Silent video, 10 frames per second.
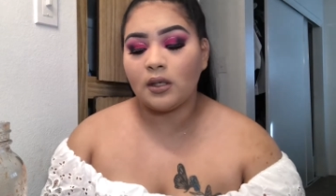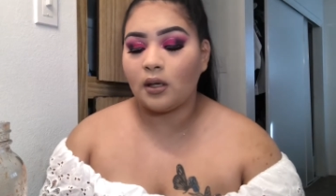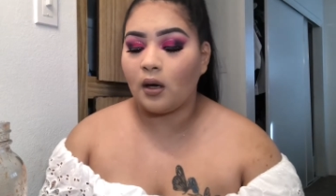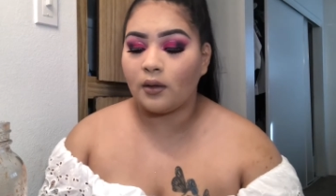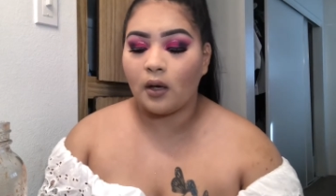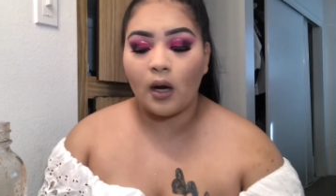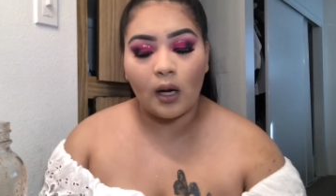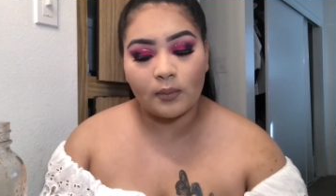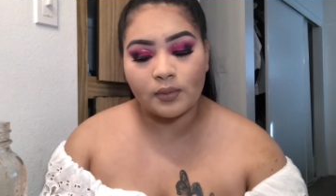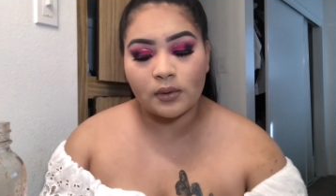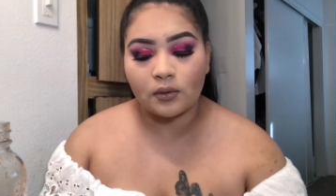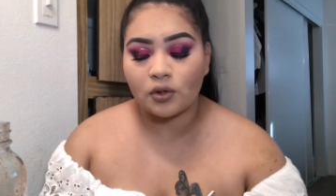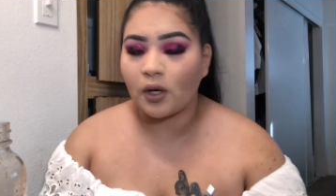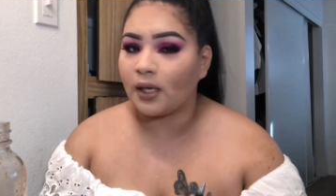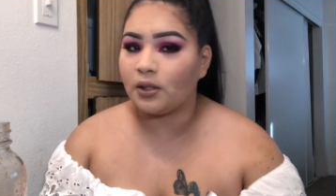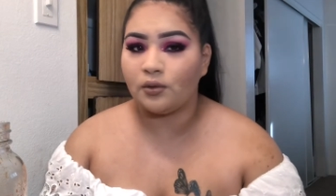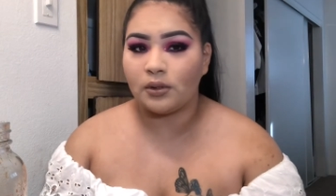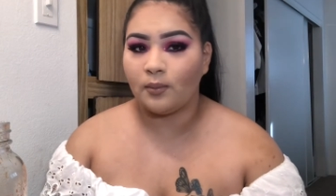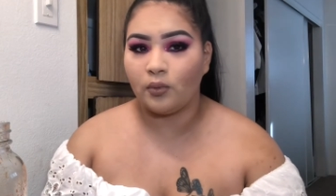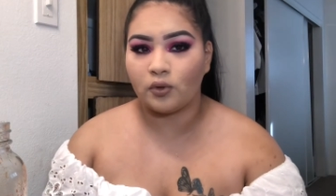call the cops or try and do
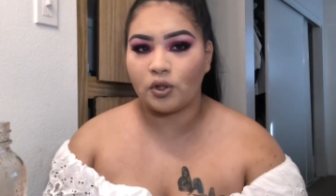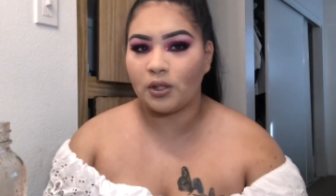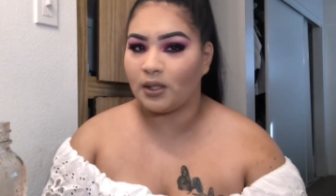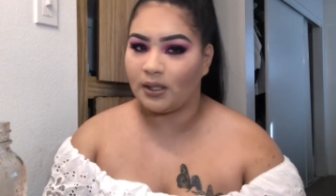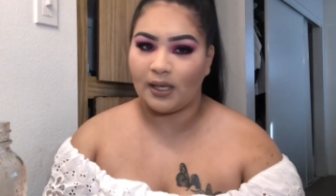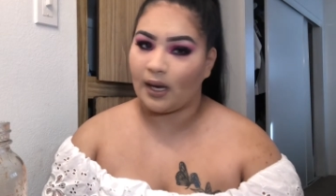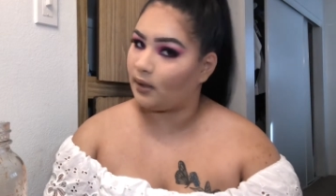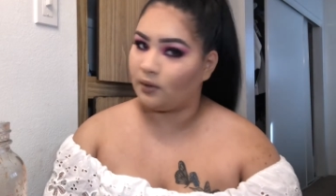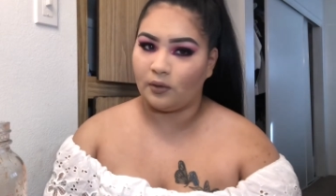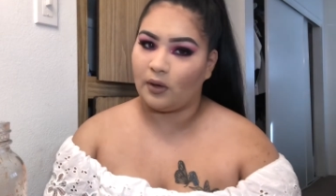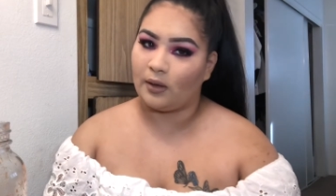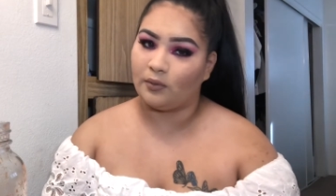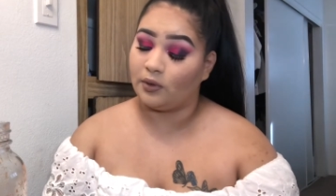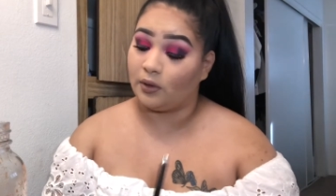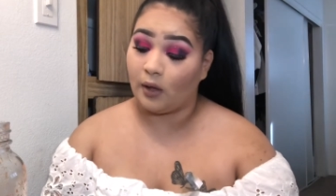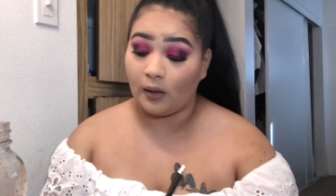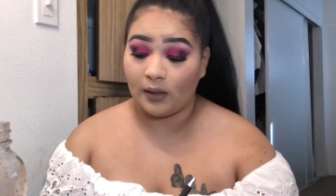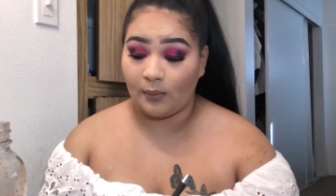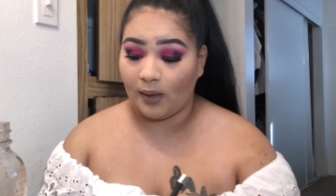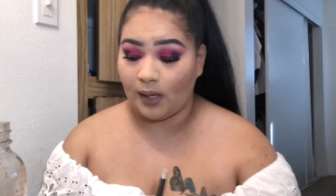some bullshit yeah no i will not lay
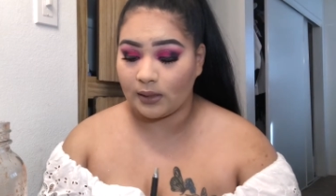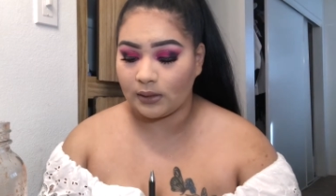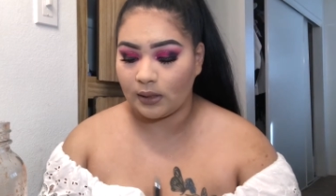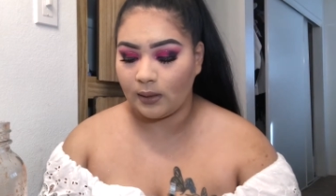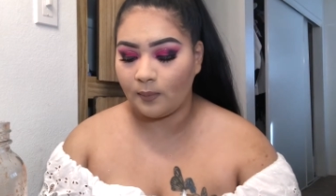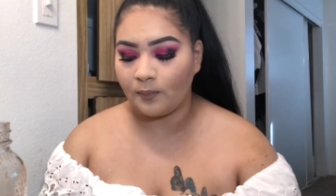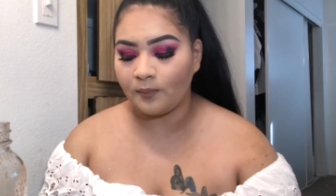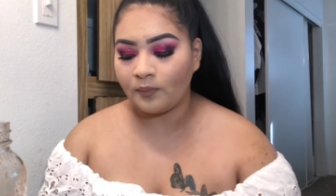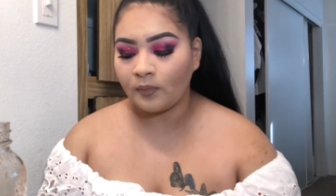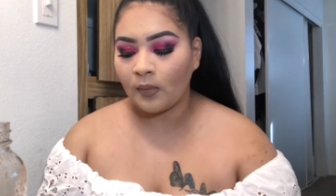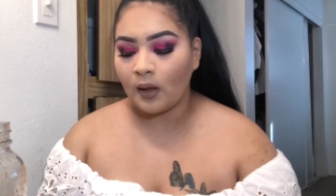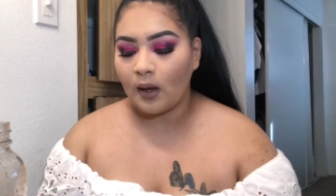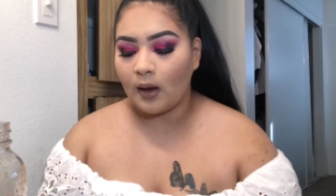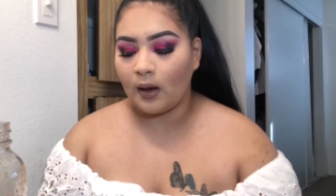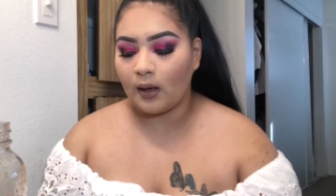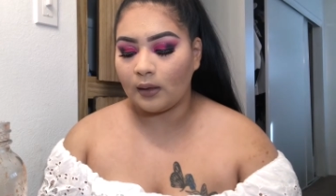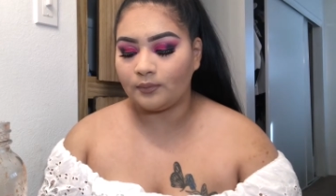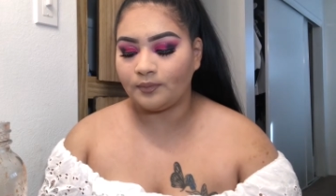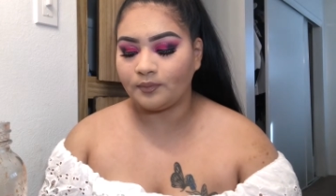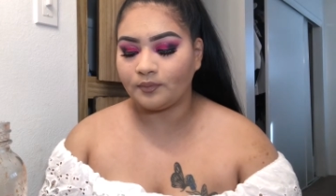my hands on them um
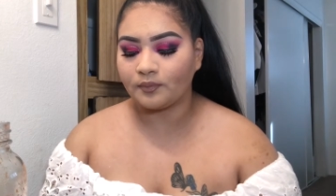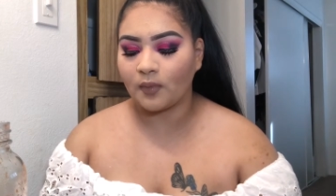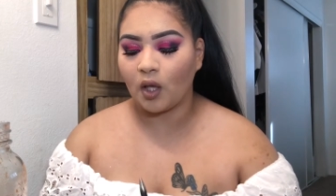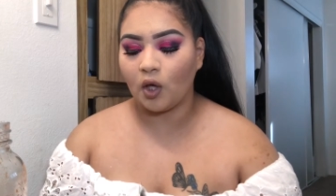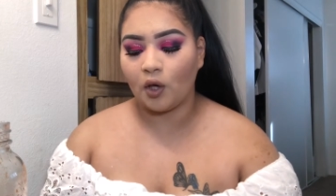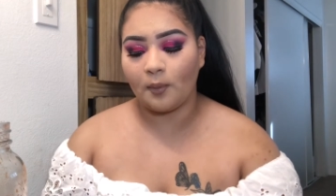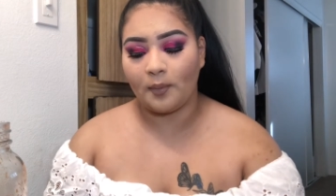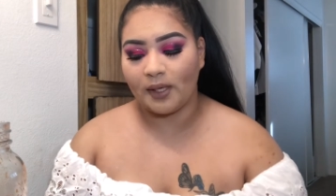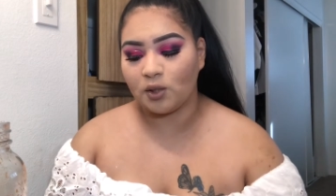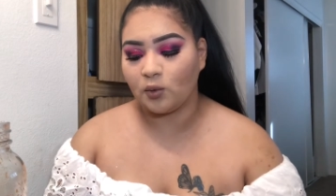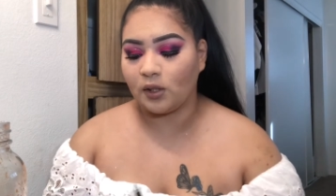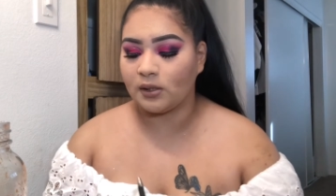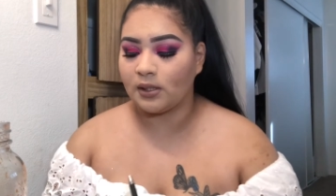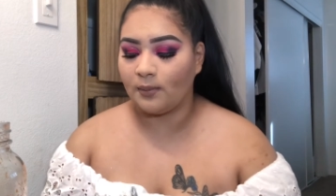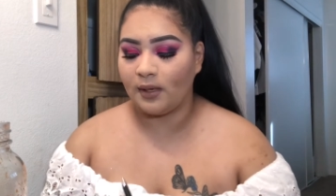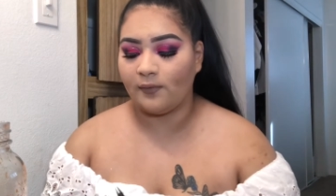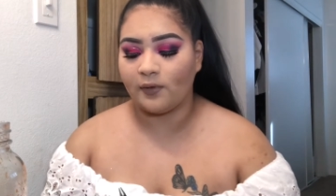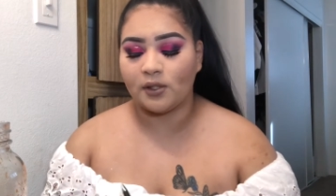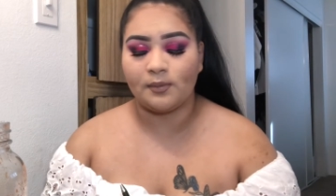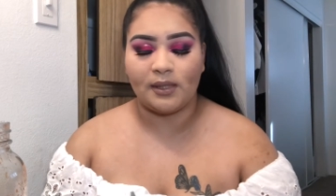you're a bitch when somebody
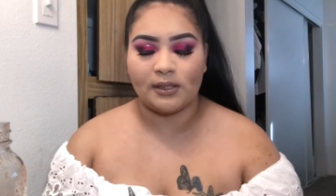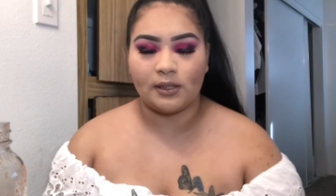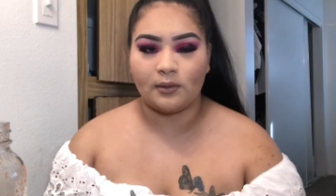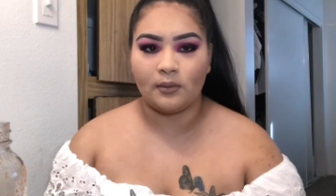first meets you